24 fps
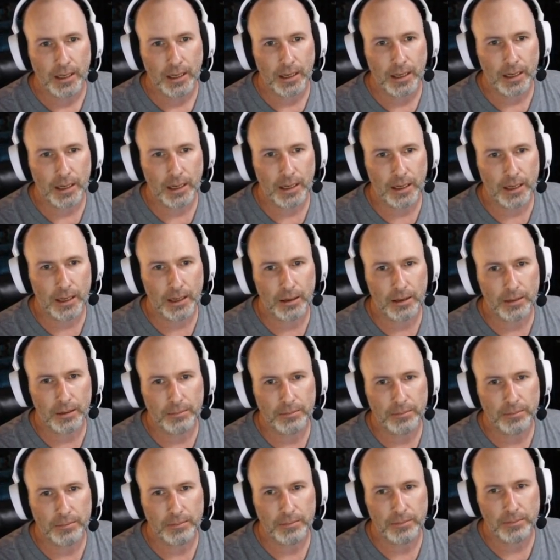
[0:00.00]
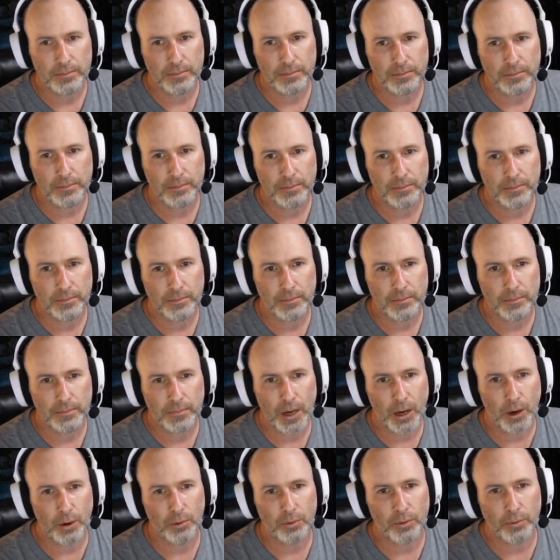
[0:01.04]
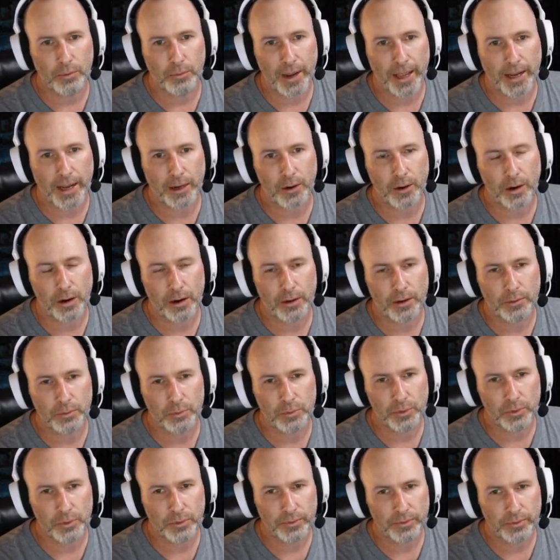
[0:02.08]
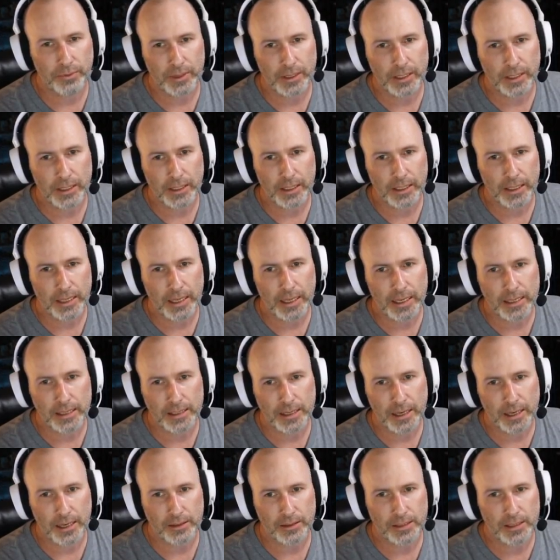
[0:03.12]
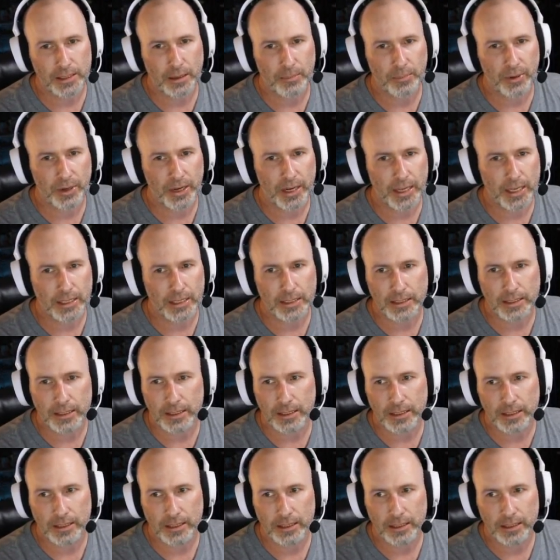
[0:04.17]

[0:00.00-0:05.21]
Oh, Radikar the Wolf, he is now a separate entity.